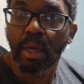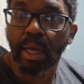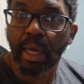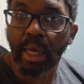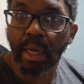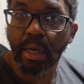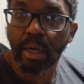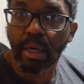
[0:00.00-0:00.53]

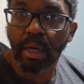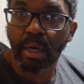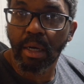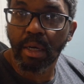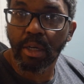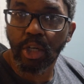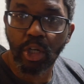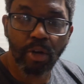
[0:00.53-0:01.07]

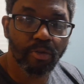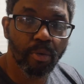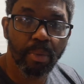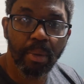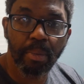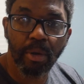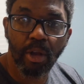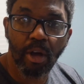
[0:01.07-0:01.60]
and shuffle
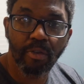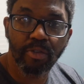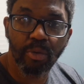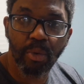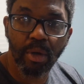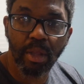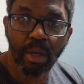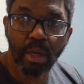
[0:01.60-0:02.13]
people off to
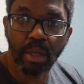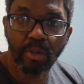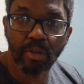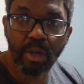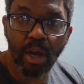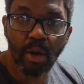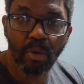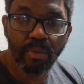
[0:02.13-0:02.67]
where they need to
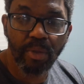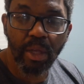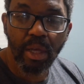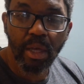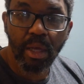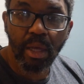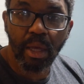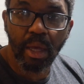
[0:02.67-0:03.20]
go,
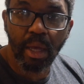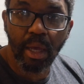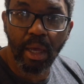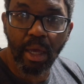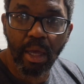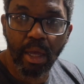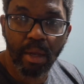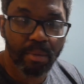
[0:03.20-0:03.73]

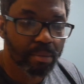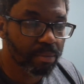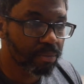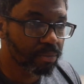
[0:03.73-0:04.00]
and